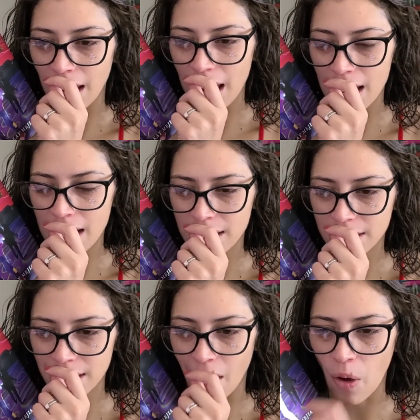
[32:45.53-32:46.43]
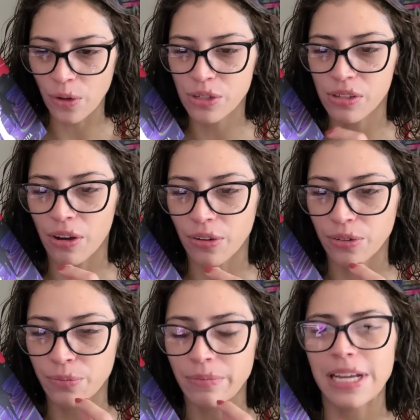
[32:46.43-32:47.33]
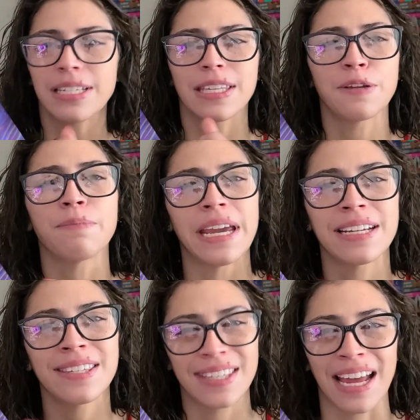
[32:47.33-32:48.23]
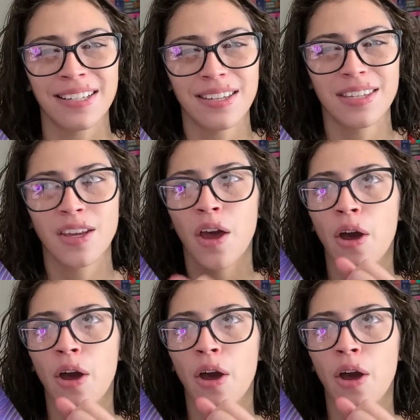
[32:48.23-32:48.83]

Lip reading: and also makes it make sense